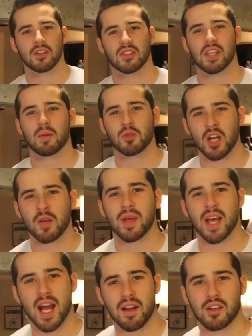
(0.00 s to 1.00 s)
You see, I'm trying to
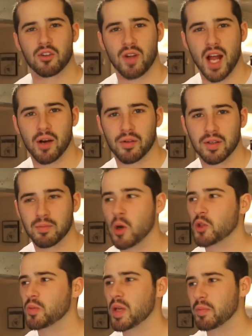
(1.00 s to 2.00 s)
be ahead of the crowd.
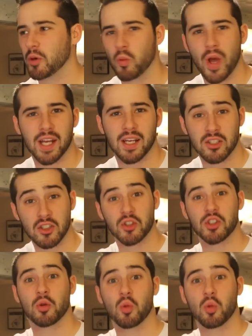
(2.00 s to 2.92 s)
Most people wait until you